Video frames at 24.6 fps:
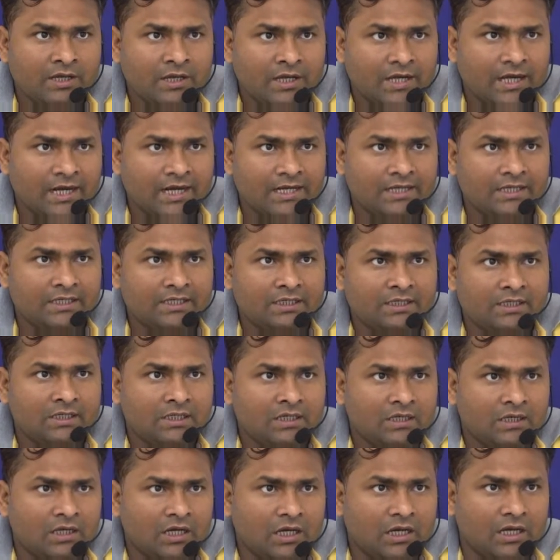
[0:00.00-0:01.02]
and
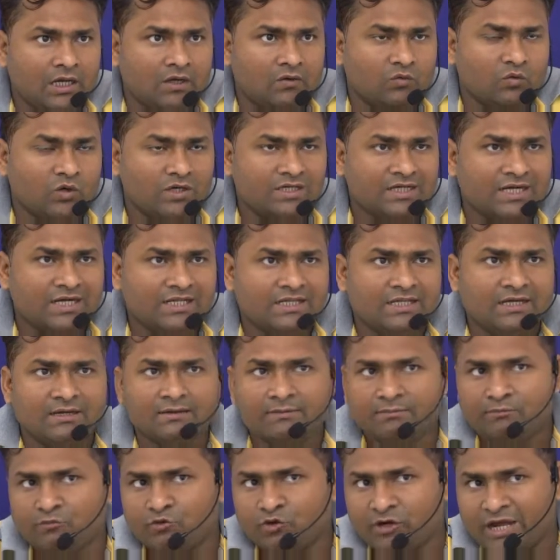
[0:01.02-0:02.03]
what are
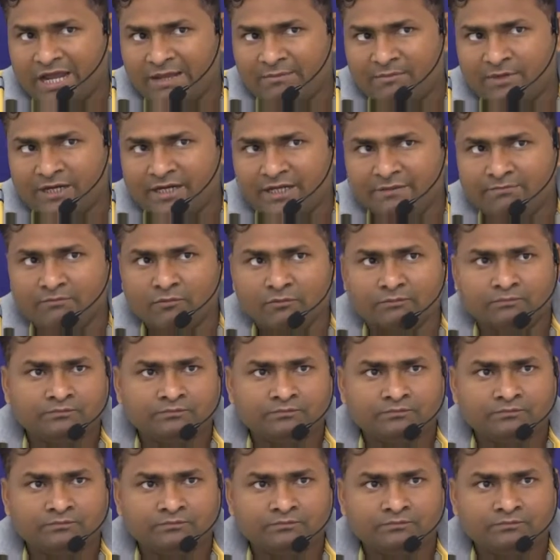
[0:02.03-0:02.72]
the primary